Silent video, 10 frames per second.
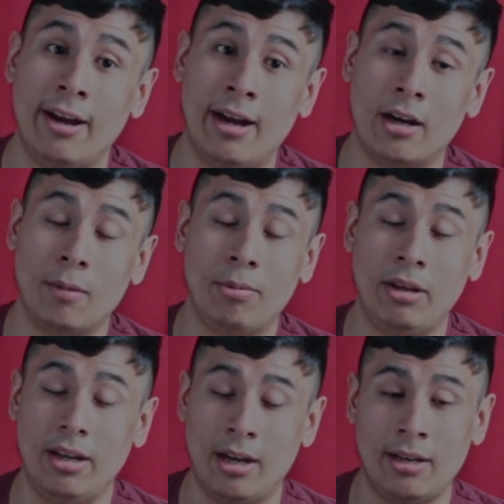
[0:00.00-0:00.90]

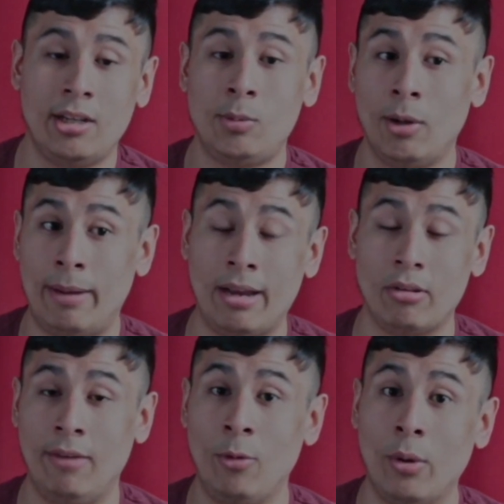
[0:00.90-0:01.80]
complete on HBO
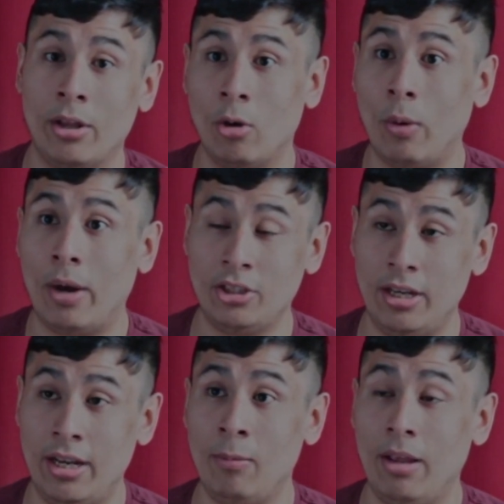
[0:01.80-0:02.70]
Max, if you want to go
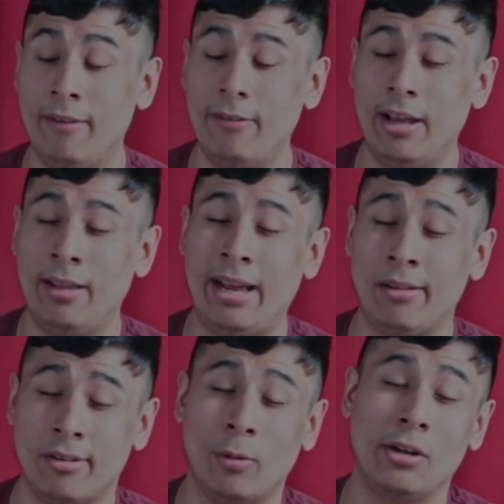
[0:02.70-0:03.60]
watch it and
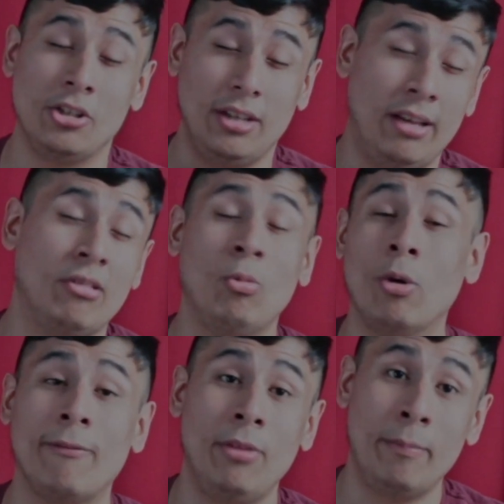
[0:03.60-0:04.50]
answer the question, is it
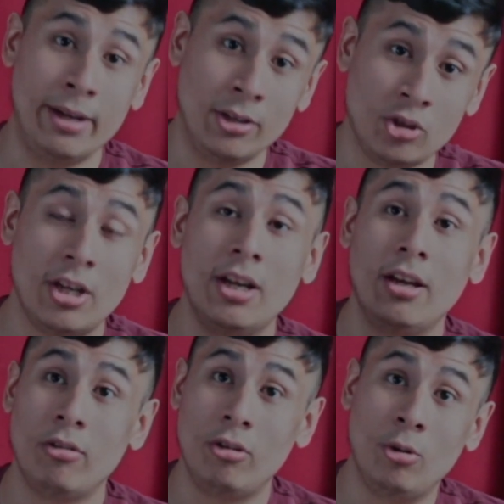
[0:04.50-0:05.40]
worth the binge?
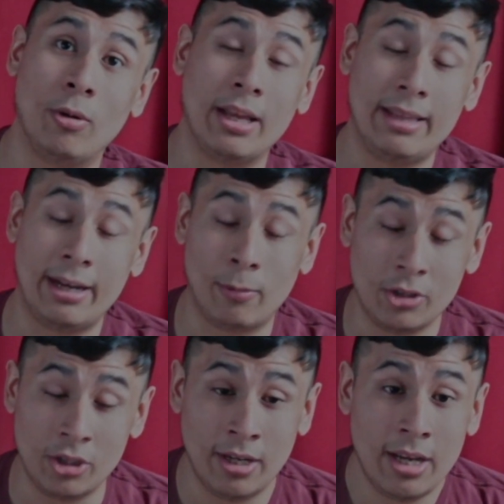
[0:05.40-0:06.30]
So you will get that
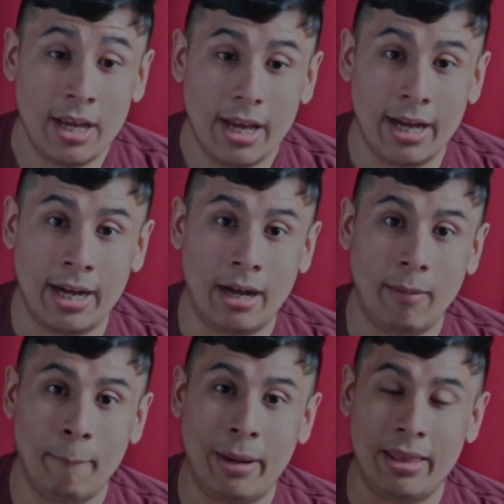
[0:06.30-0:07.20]
question
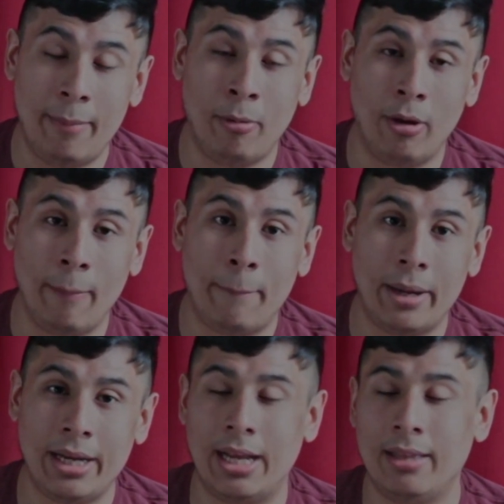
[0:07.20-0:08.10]
by that point.
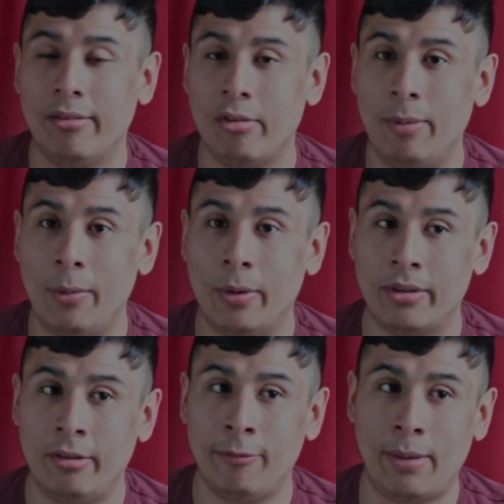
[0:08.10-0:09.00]
But again, this has been
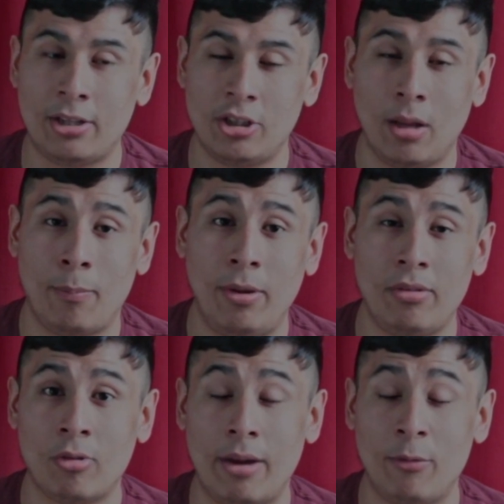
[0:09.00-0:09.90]
What's the 2 from ActionX.
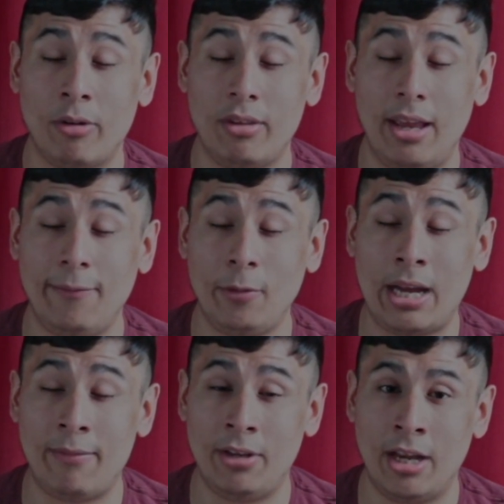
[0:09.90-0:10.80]
Please subscribe to us if you
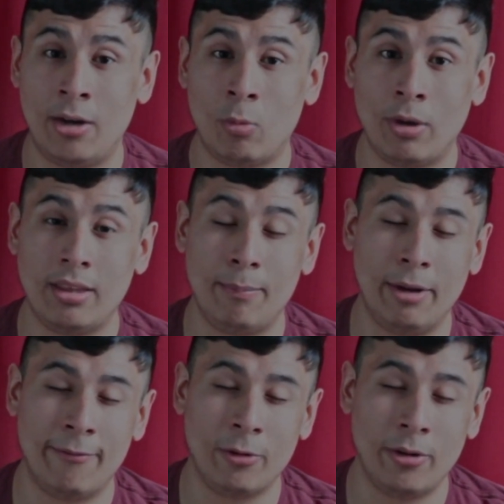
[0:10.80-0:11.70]
haven't yet. Ring the
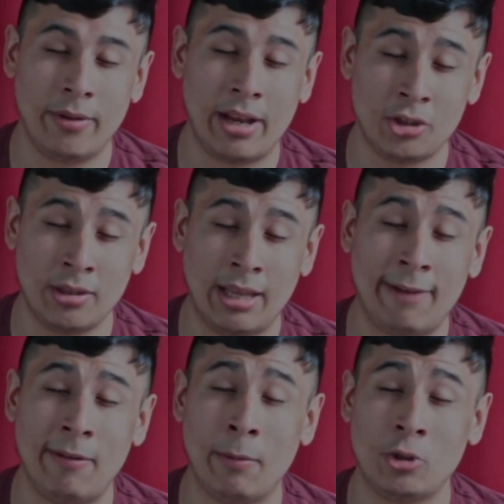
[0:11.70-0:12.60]
bell for notification,
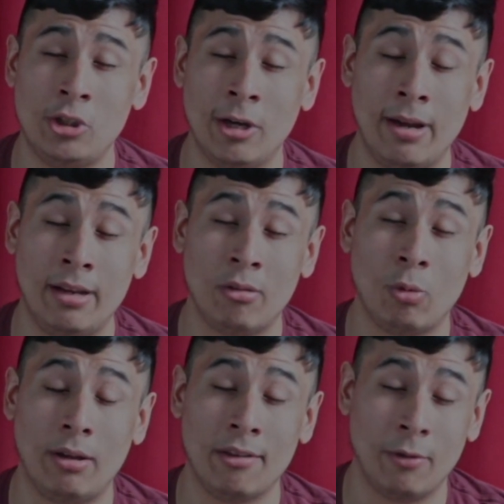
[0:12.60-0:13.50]
like, favorite, share, and as
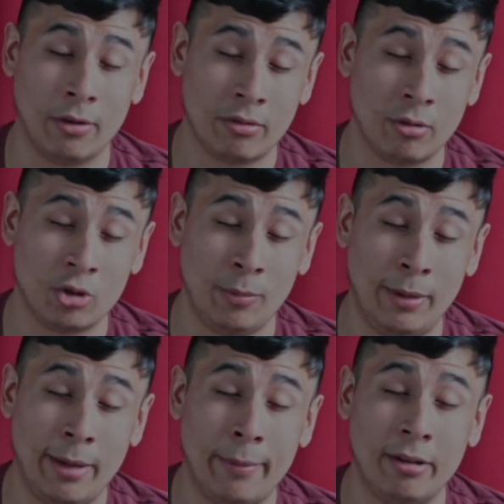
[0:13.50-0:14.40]
well as follow us on social
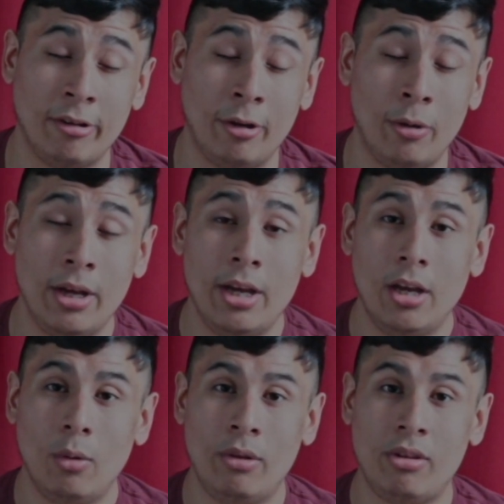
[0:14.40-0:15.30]
media. But until
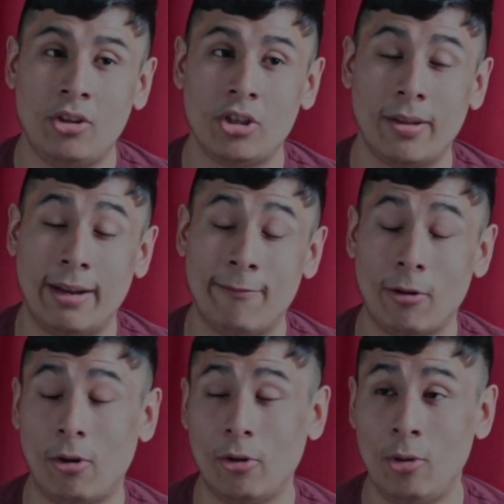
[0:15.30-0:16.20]
we see each other again,
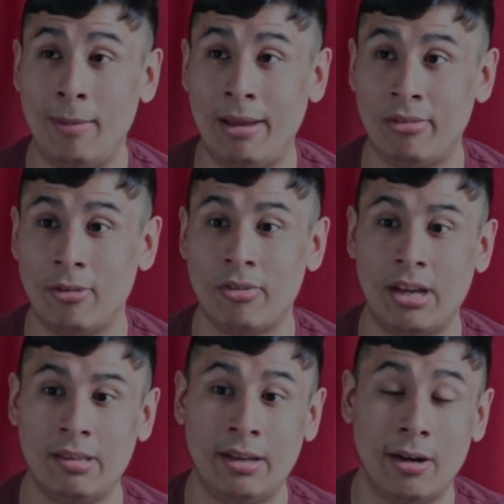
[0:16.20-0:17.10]
for all you Masoners
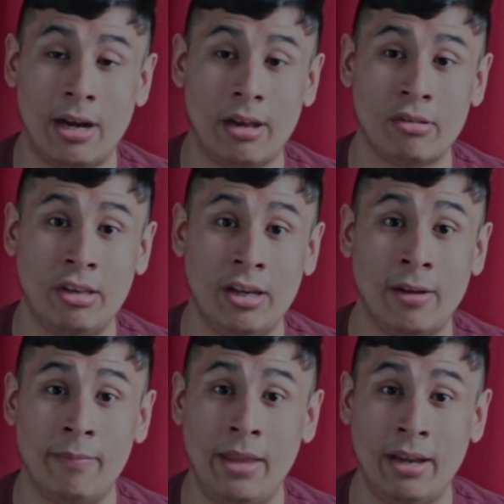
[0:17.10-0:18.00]
out there, I'll see
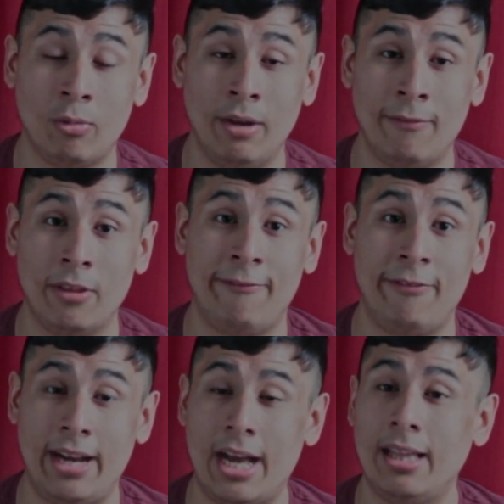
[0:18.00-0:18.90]
y'all next week for the
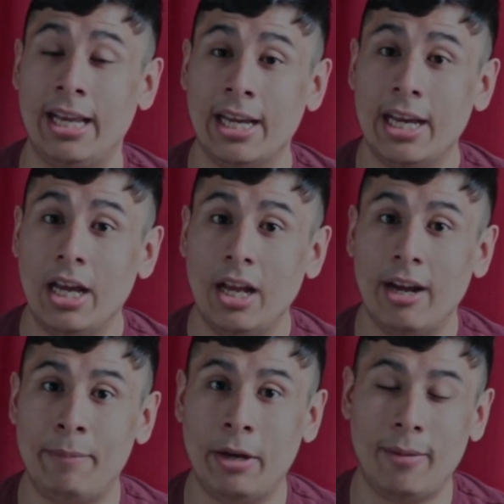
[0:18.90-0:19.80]
finale
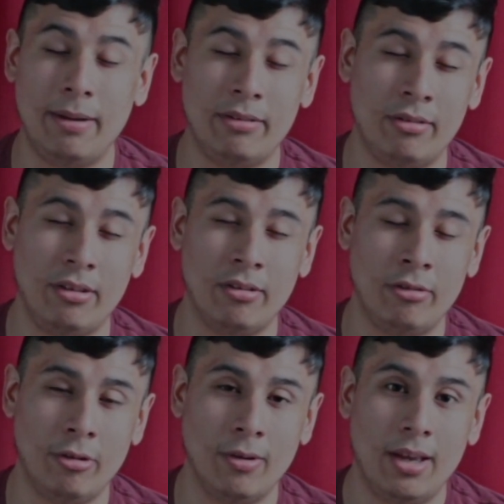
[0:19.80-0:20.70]
of Perry Mason Season
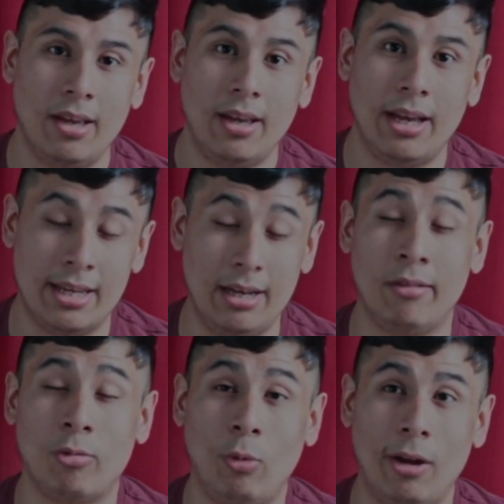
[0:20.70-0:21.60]
2. Again,
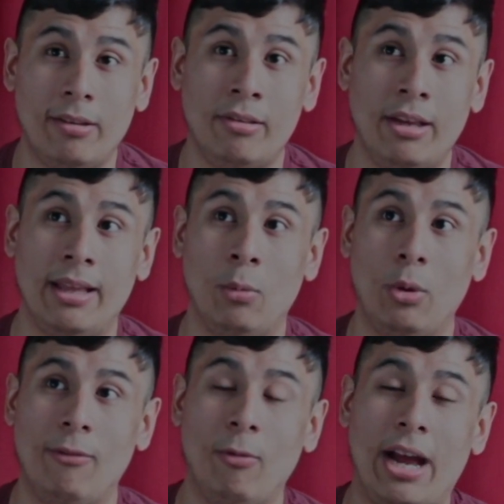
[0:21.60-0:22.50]
it's weird to say
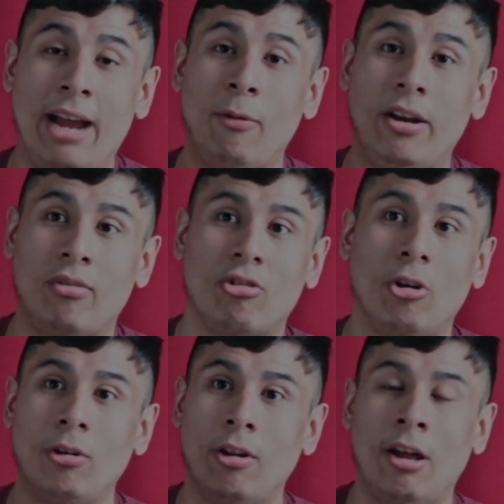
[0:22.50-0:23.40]
that I've waited
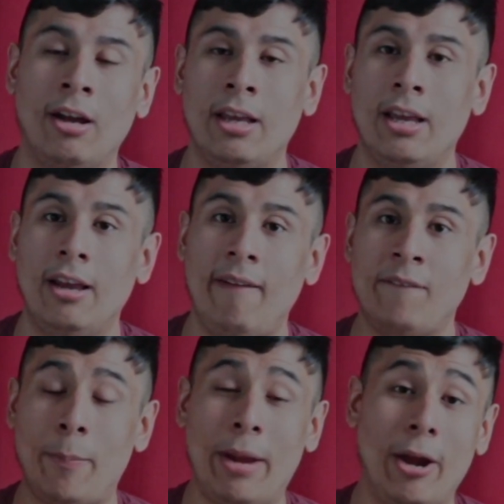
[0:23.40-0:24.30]
so long
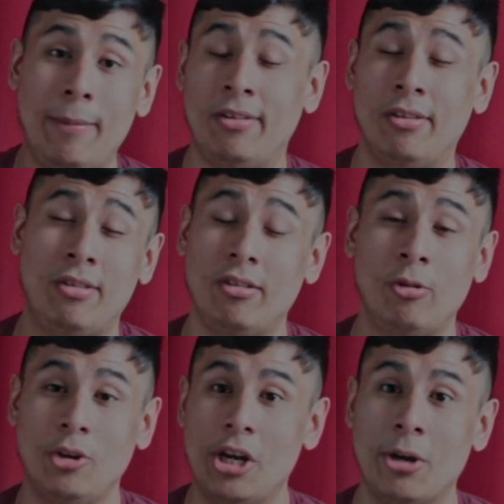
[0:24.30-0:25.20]
for Perry Mason Season
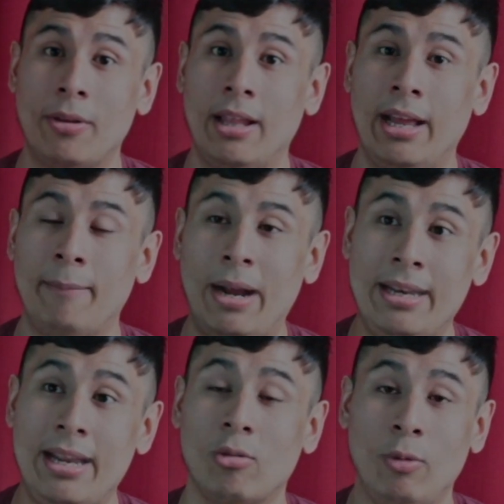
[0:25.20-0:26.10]
2 in general that, like, by
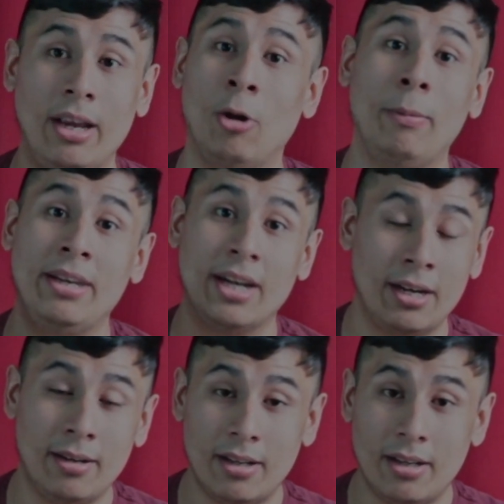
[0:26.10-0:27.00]
next week it'll be done.